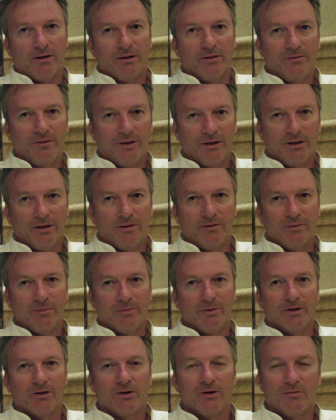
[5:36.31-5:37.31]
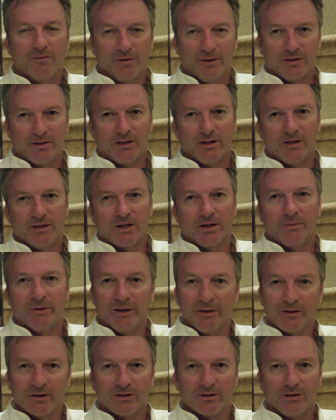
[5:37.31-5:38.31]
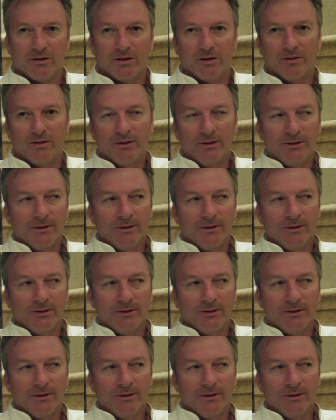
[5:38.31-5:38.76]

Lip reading: and if you can give him the confidence that he's going to be in the side,